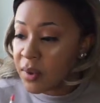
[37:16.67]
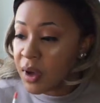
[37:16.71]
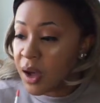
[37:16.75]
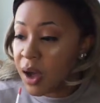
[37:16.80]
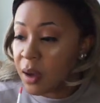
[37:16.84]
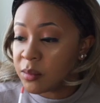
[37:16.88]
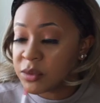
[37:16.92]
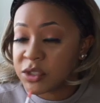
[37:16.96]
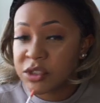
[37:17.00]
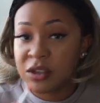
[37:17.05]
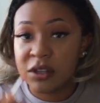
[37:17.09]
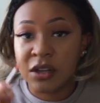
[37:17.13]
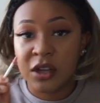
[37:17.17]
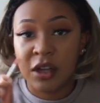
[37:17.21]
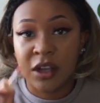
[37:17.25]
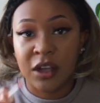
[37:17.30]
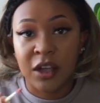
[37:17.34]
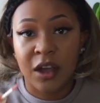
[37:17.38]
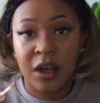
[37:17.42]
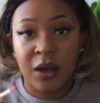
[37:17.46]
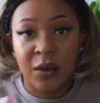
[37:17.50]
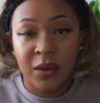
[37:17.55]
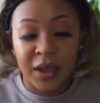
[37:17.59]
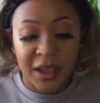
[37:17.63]
I'm just going to
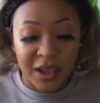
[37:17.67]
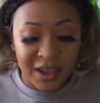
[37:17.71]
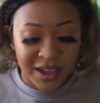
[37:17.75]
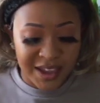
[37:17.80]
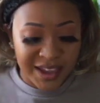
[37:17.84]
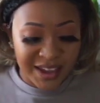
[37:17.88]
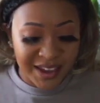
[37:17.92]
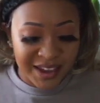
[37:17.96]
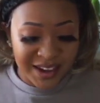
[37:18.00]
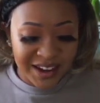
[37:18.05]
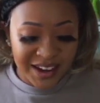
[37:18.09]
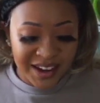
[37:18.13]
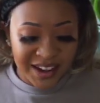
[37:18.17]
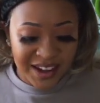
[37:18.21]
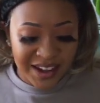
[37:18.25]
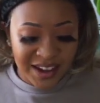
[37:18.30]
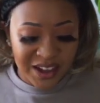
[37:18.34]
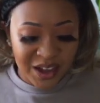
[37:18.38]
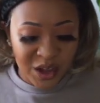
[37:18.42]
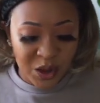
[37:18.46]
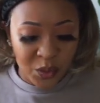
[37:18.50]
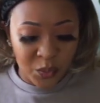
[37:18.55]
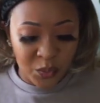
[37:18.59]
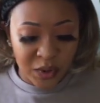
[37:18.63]
go in
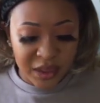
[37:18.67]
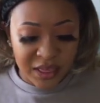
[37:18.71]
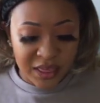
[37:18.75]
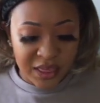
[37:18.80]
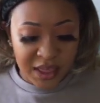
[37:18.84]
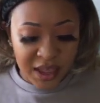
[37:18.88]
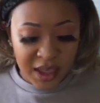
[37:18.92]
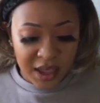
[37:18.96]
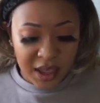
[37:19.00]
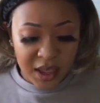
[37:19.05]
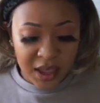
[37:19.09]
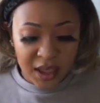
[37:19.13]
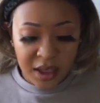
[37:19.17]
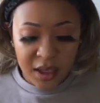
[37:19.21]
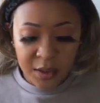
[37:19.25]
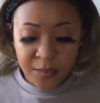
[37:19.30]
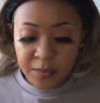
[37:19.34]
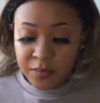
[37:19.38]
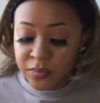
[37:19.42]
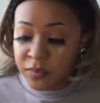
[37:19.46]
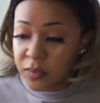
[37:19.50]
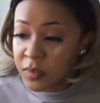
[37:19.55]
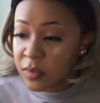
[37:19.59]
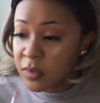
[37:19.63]
with that
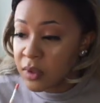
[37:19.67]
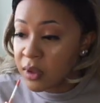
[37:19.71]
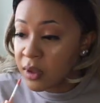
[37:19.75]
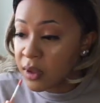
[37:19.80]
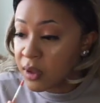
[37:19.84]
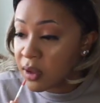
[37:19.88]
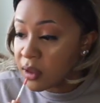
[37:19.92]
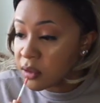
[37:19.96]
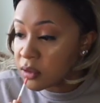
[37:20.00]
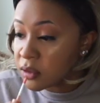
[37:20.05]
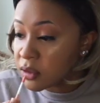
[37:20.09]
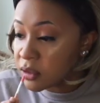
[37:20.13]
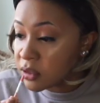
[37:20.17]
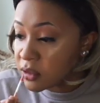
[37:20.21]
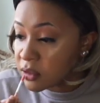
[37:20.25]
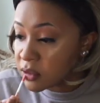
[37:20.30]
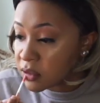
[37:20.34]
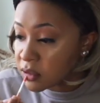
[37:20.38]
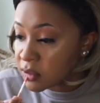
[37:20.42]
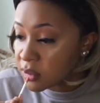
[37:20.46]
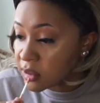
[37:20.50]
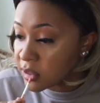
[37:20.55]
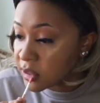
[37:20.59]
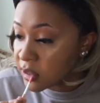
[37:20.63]
and literally
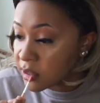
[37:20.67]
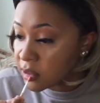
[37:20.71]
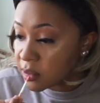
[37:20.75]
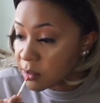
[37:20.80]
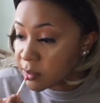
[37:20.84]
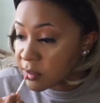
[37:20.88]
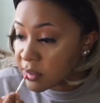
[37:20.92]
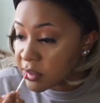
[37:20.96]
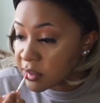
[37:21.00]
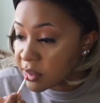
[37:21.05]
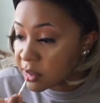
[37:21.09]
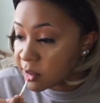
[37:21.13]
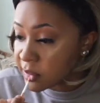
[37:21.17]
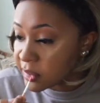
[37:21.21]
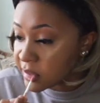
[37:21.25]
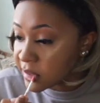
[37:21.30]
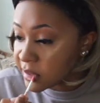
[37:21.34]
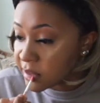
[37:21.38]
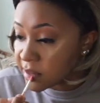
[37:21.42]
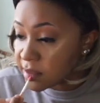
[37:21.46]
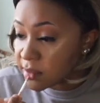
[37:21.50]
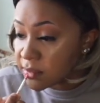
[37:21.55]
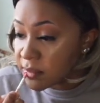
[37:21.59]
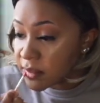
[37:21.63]
just color my lips
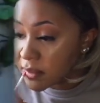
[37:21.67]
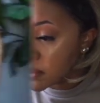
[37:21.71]
in.